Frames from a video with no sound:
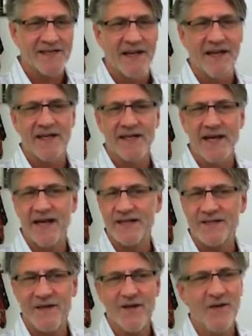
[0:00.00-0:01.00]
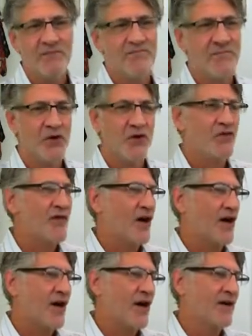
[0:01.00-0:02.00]
is a nice move
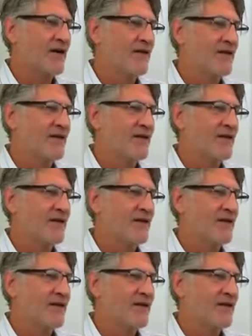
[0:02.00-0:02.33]
on